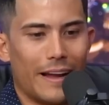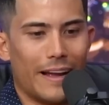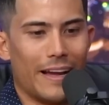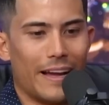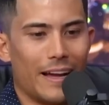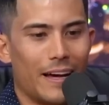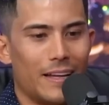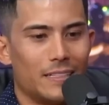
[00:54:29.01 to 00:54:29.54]

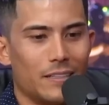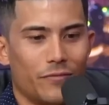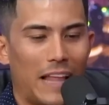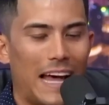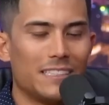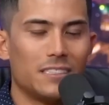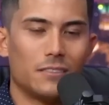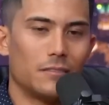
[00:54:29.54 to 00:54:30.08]
And if
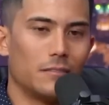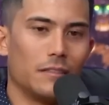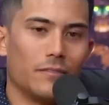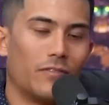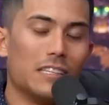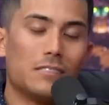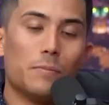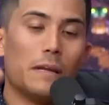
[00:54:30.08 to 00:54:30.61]
that's,
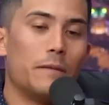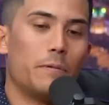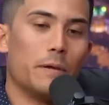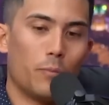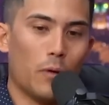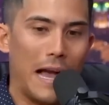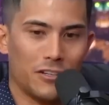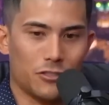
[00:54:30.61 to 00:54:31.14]
if this many
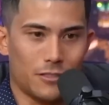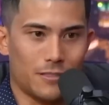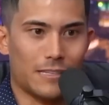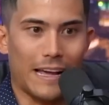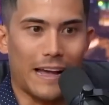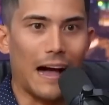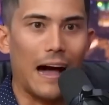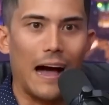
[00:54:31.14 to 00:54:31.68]
people actually
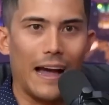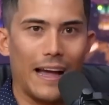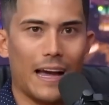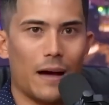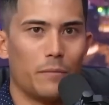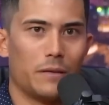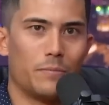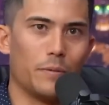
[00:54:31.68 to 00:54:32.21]
say hi,
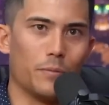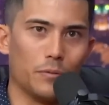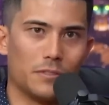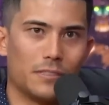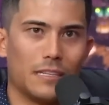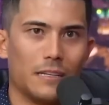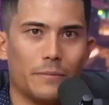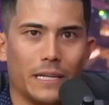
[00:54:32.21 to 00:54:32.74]
how many people
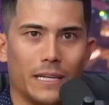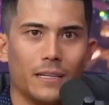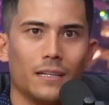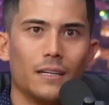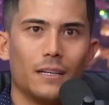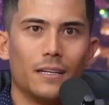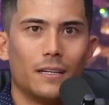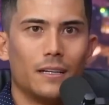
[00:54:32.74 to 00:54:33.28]
see me
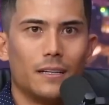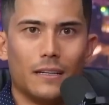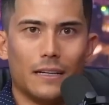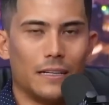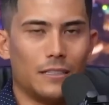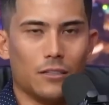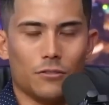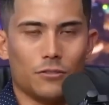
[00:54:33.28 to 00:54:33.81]
mm-hmm.
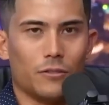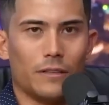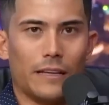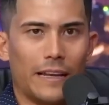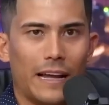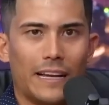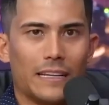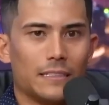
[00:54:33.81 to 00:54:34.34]
and don't do it?
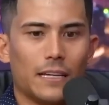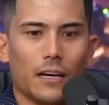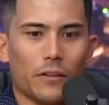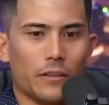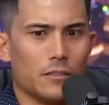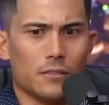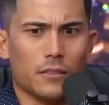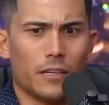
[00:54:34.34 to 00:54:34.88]
And I can tell
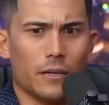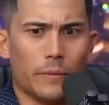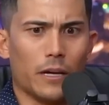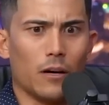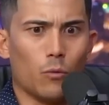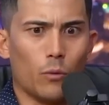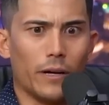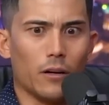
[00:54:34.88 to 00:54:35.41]
they just look at me
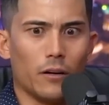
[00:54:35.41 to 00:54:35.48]
all a weird.